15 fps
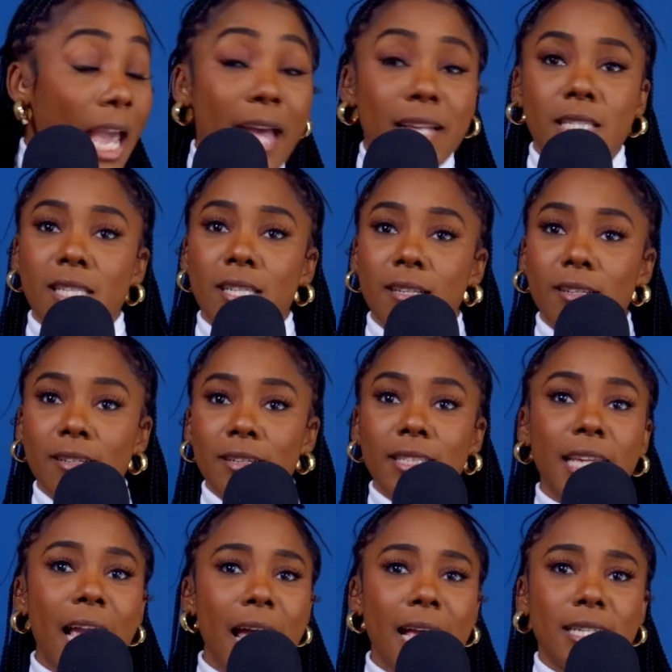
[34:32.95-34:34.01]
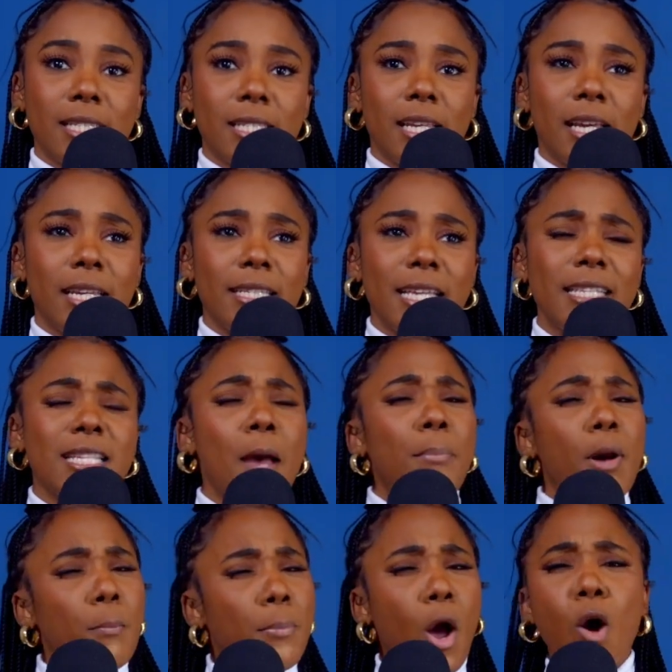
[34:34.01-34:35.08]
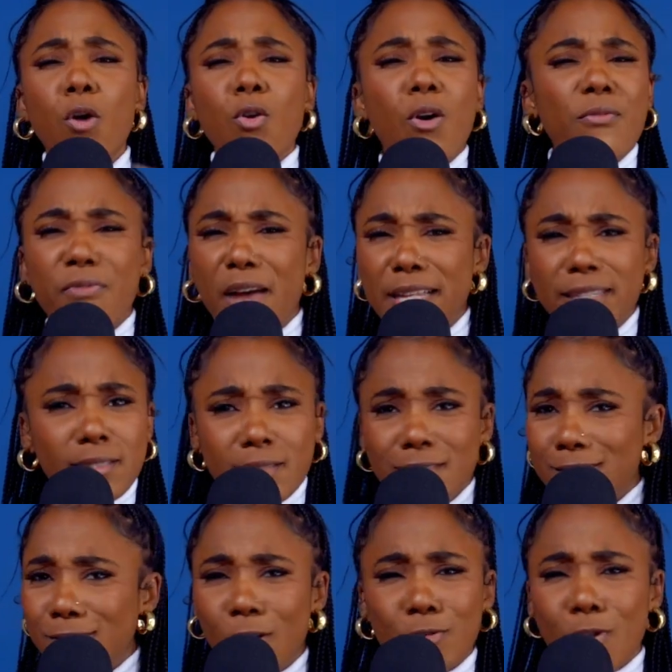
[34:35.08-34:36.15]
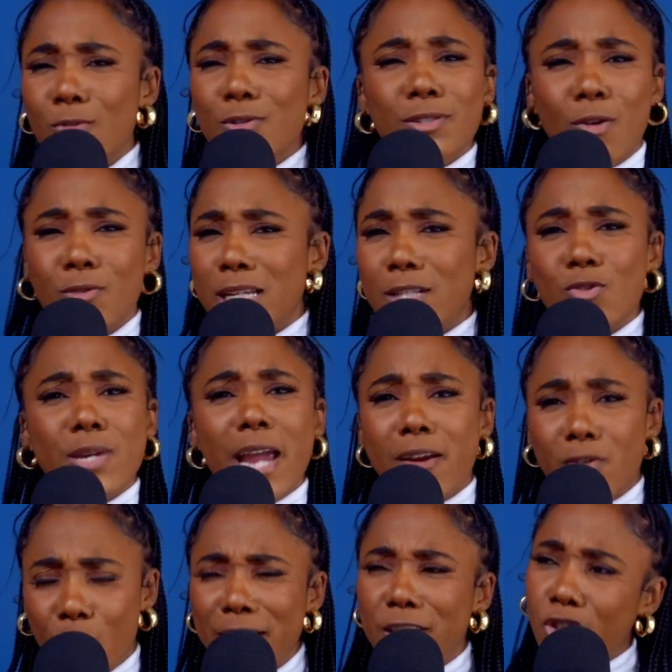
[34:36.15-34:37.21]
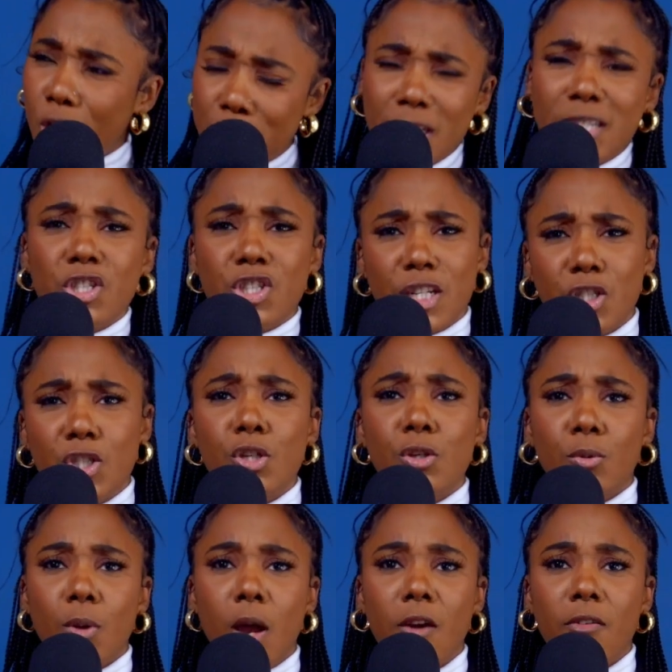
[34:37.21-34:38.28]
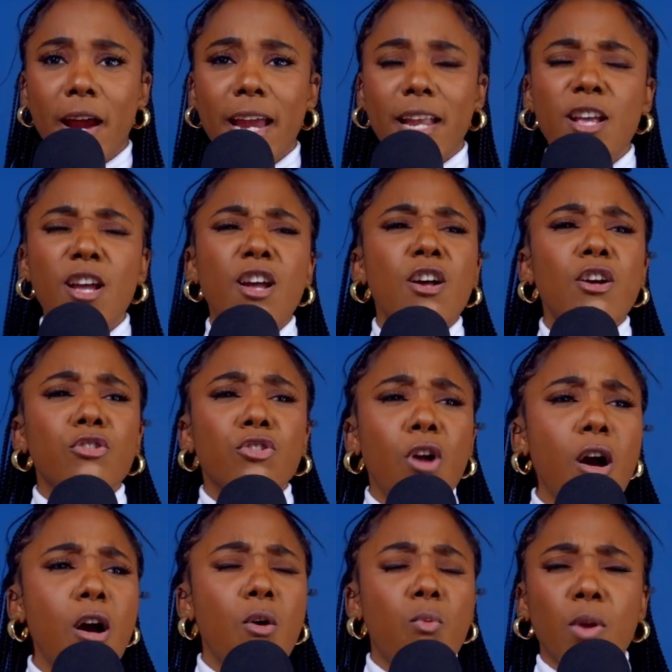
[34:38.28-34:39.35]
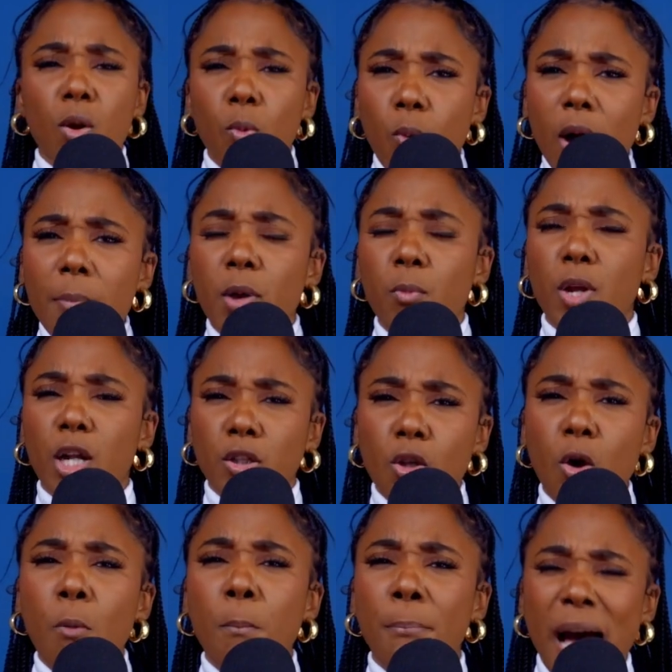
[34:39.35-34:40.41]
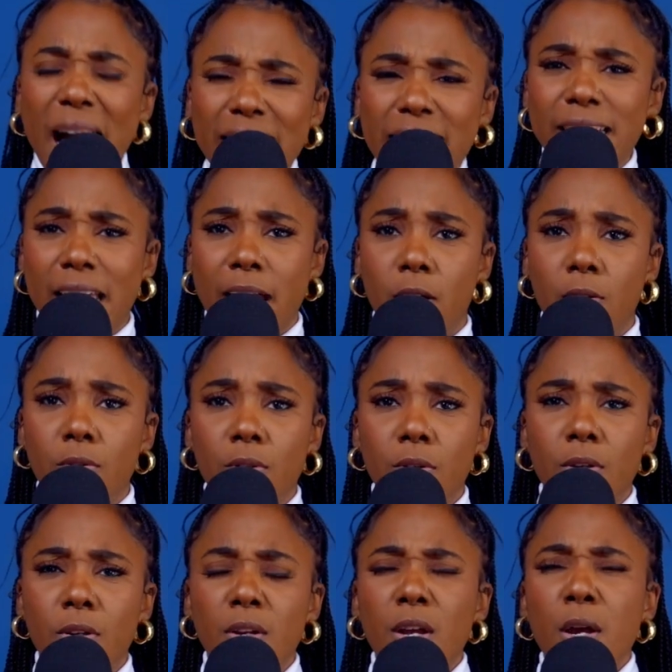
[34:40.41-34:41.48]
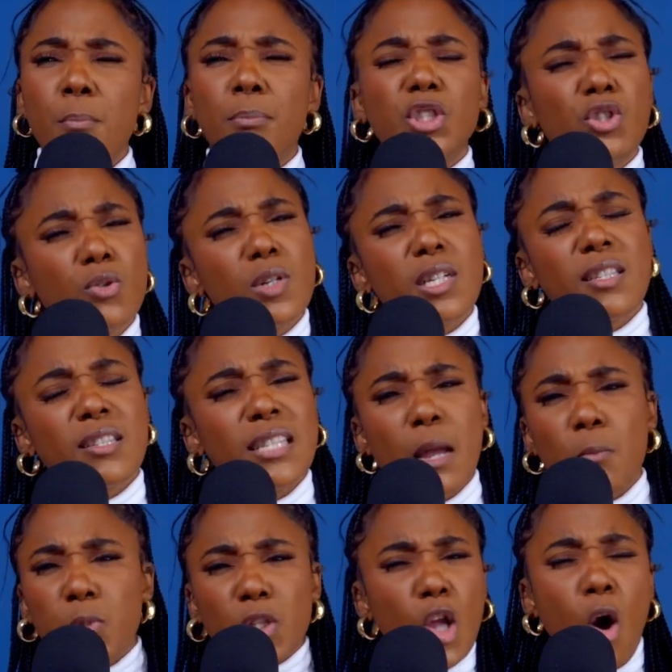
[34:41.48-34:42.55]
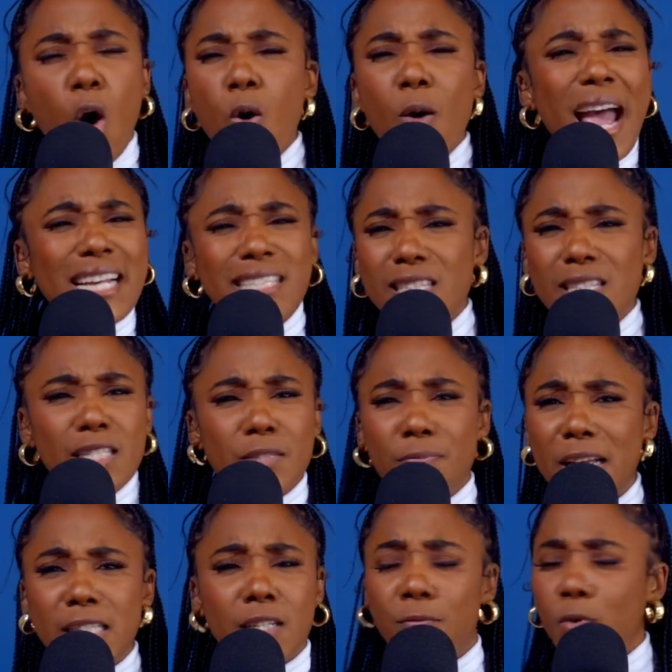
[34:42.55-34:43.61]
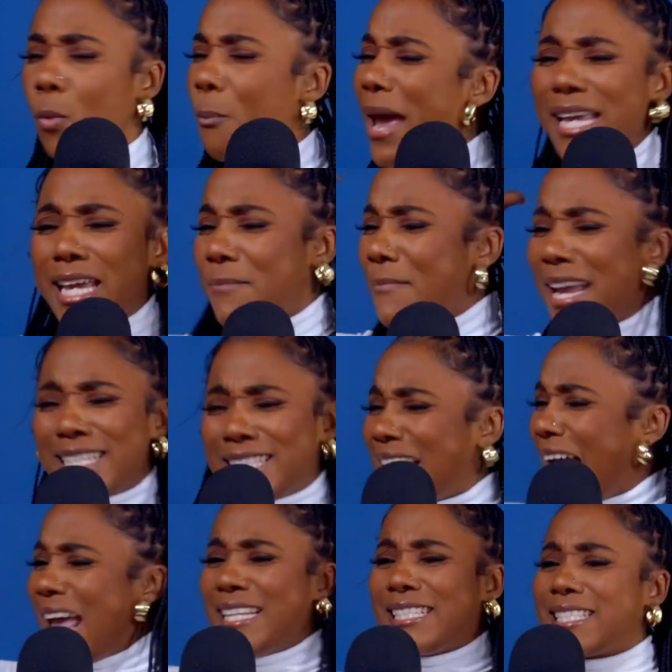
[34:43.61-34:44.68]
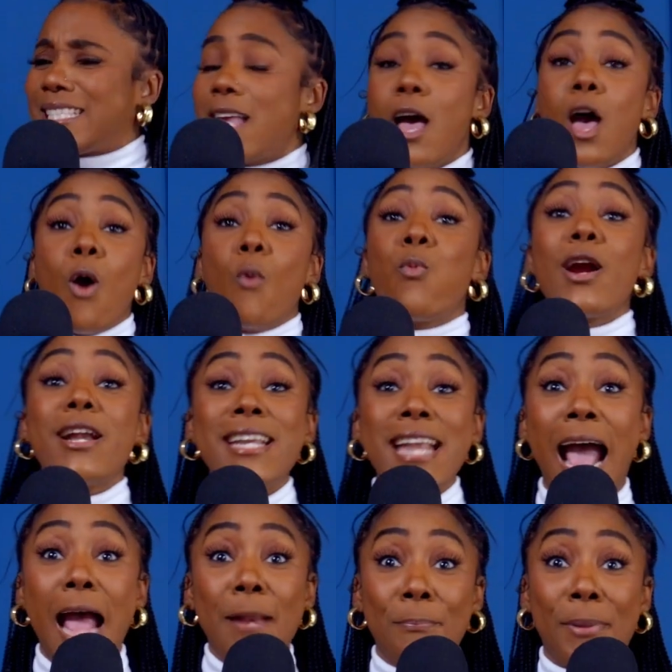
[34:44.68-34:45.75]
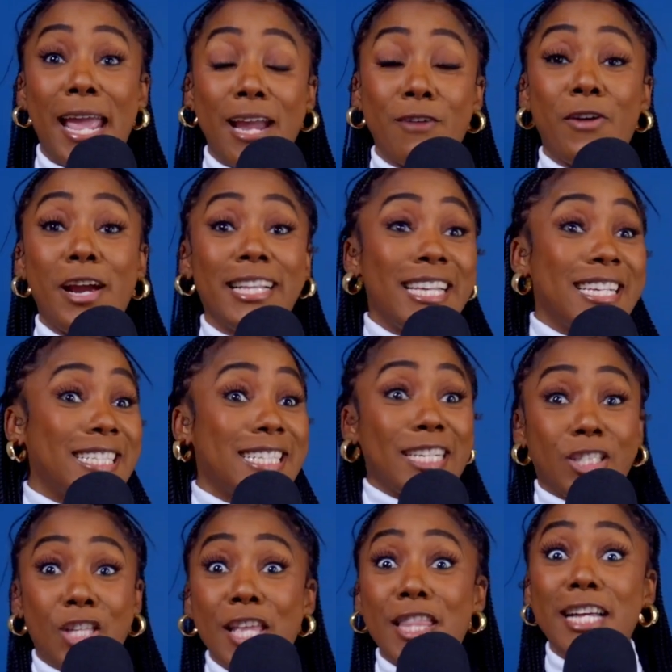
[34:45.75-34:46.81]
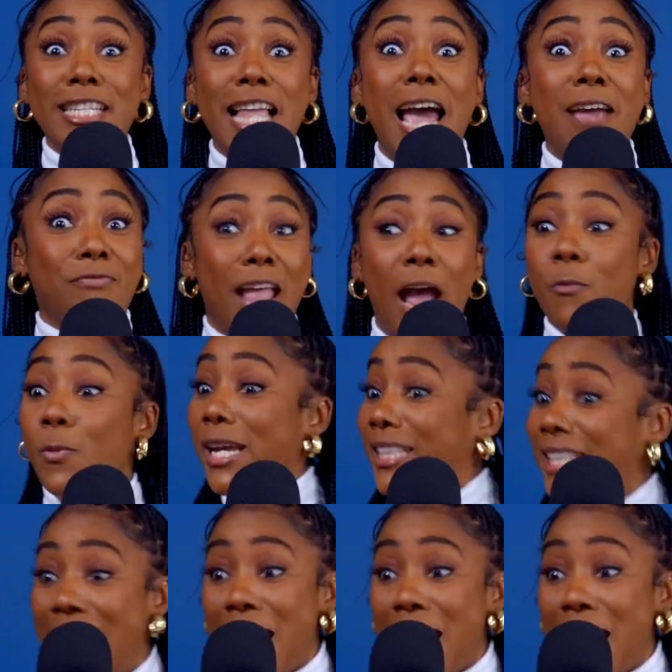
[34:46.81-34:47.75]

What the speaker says: Yes. But hold on, fellas. Don't get too carried away, because y'all be in the shit too. All right? Y'all want a woman with a low body count, but you done slept with the whole Essence Festival. Make it make sense. We're not being realistic to the life that we live